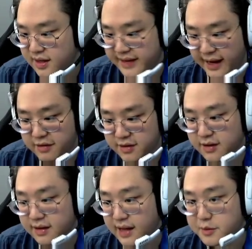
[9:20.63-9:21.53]
Talon could
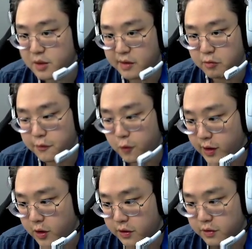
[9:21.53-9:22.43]
collapse on me with full
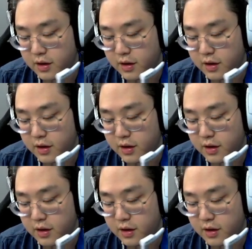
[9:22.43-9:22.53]
health,